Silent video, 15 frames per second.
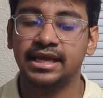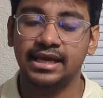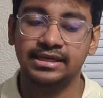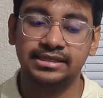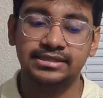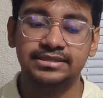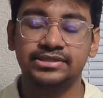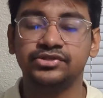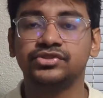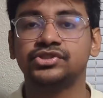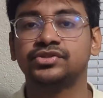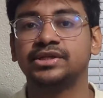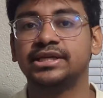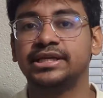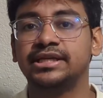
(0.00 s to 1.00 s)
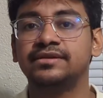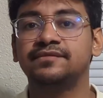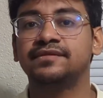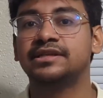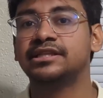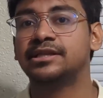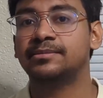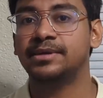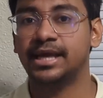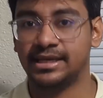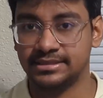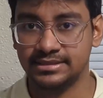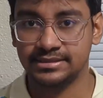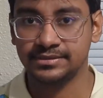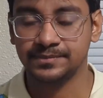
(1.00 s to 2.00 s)
and it's usually in fill in the
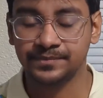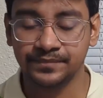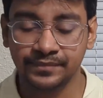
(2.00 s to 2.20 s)
blanks.